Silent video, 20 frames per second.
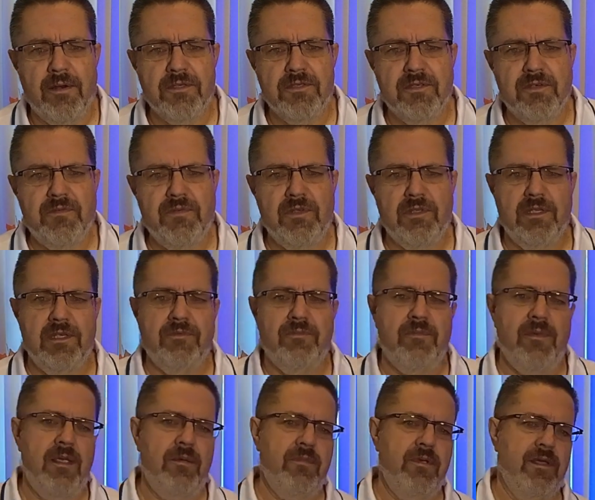So if you live
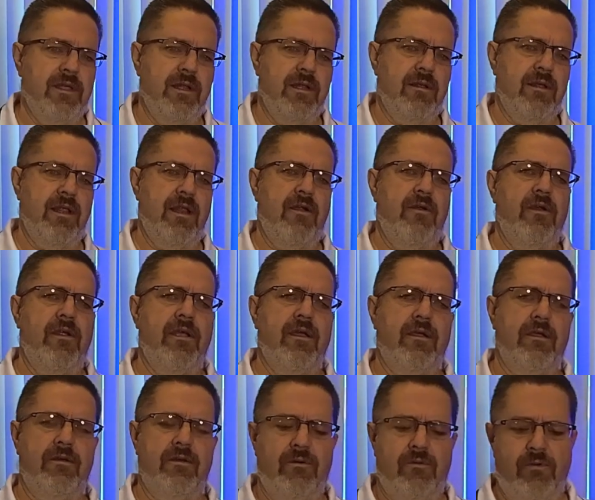maybe in an
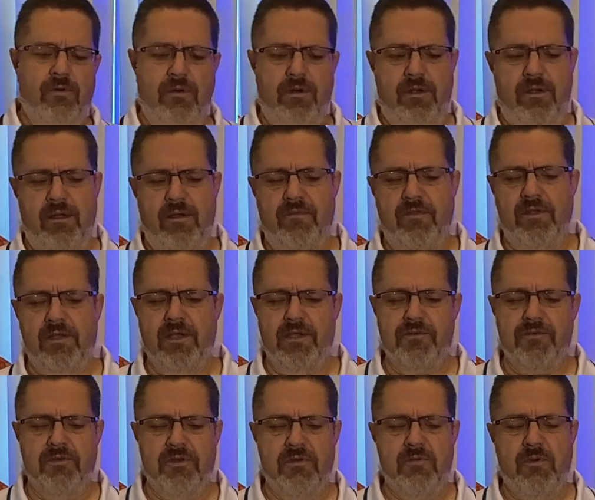area or of the
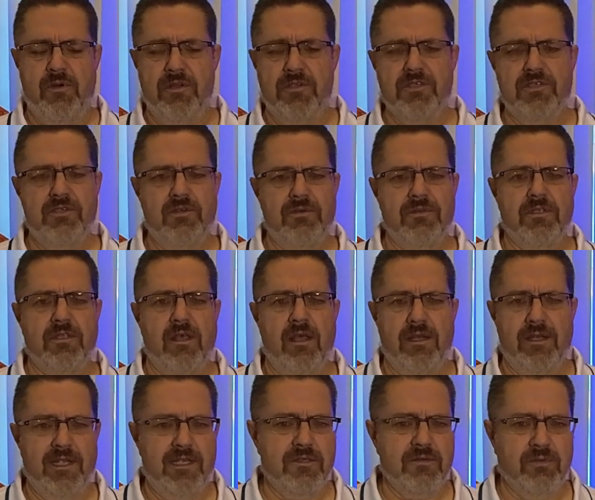country where it snows a lot
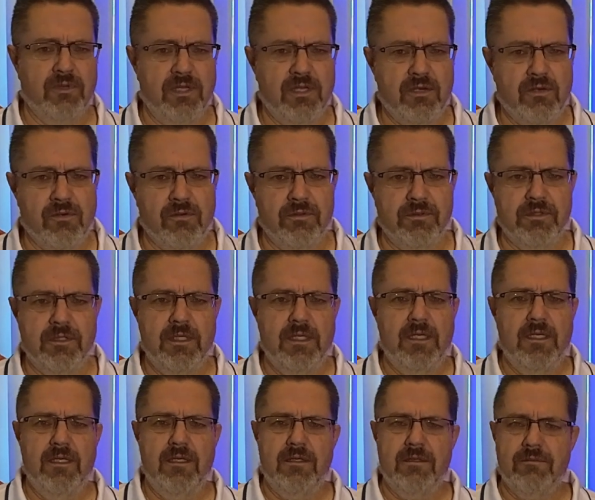and gets really cold,
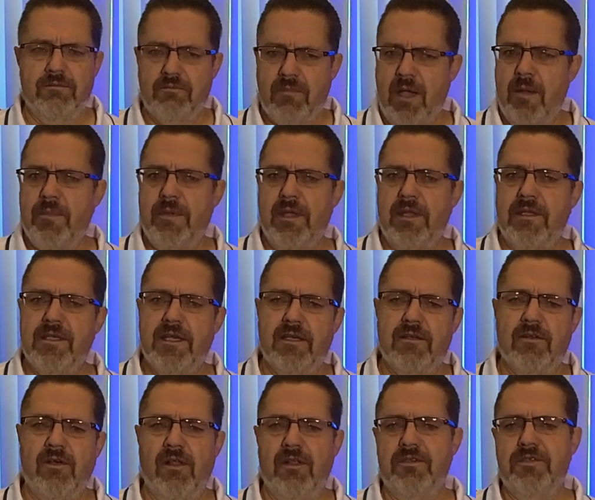might be a
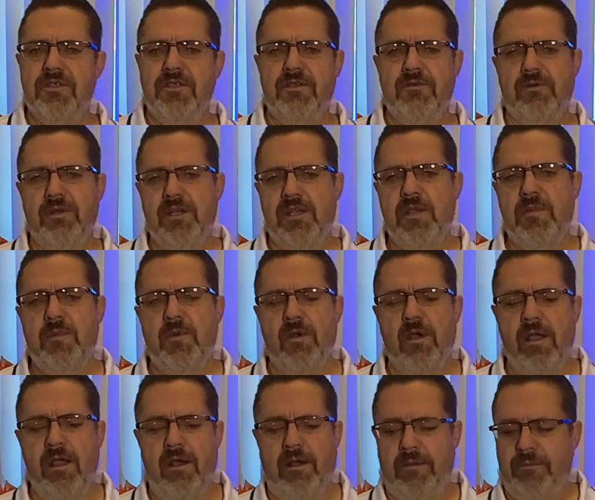technology you want to keep your
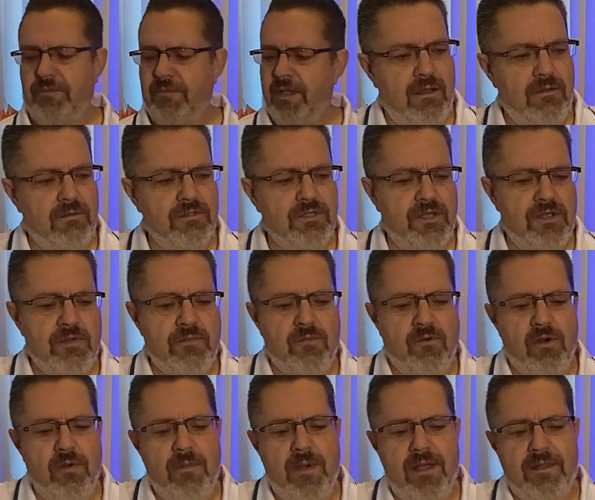eye on. I'll tell you
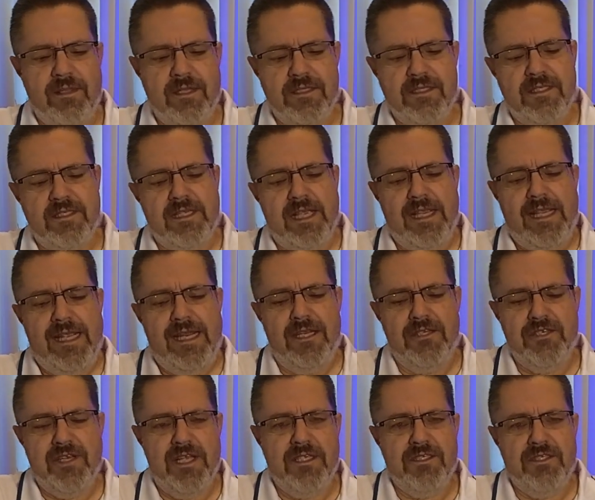more about this as I get a
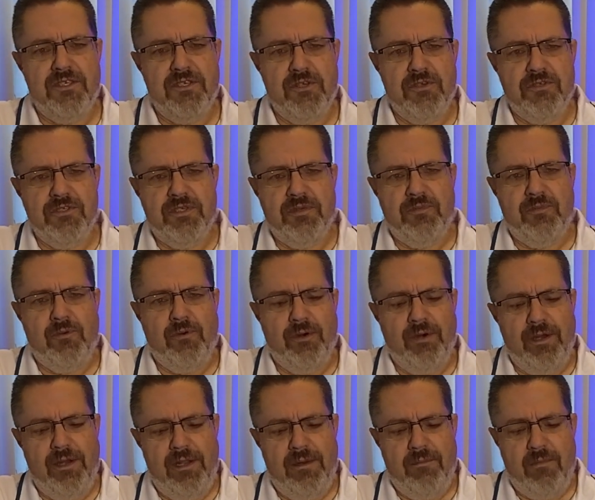chance to use it more
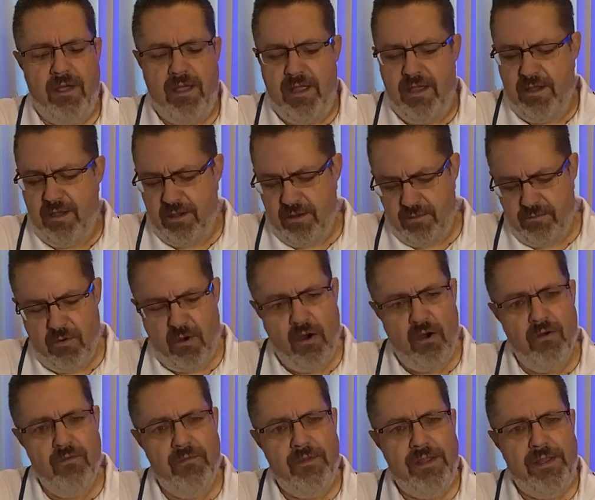in my
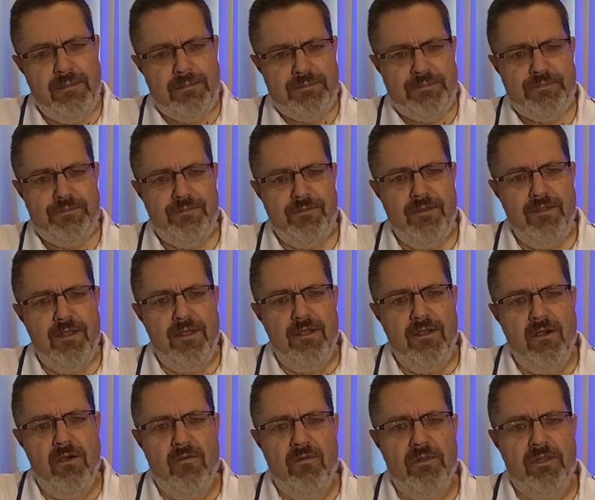RV
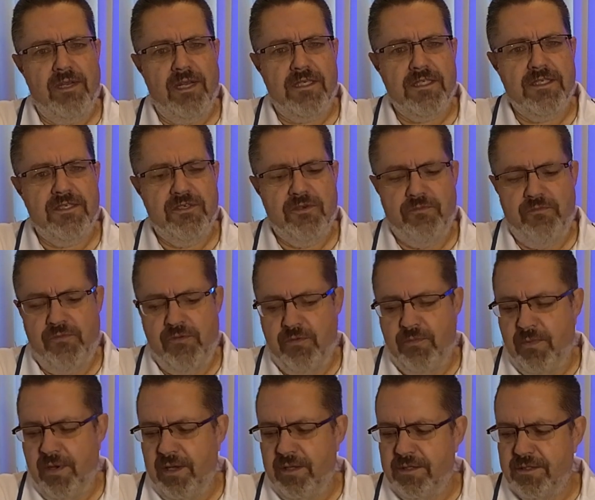over the next few
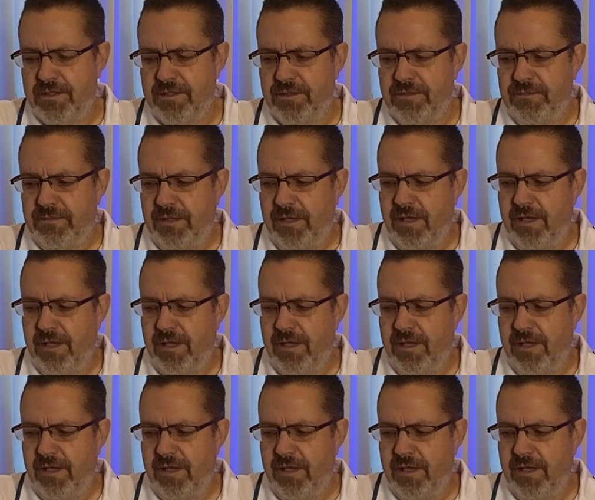months.